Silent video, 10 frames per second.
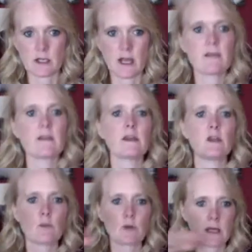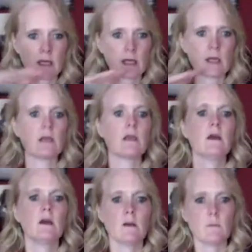Yes. And then you bring in
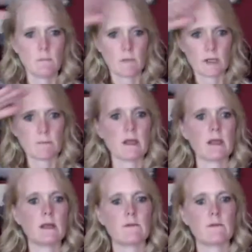many of your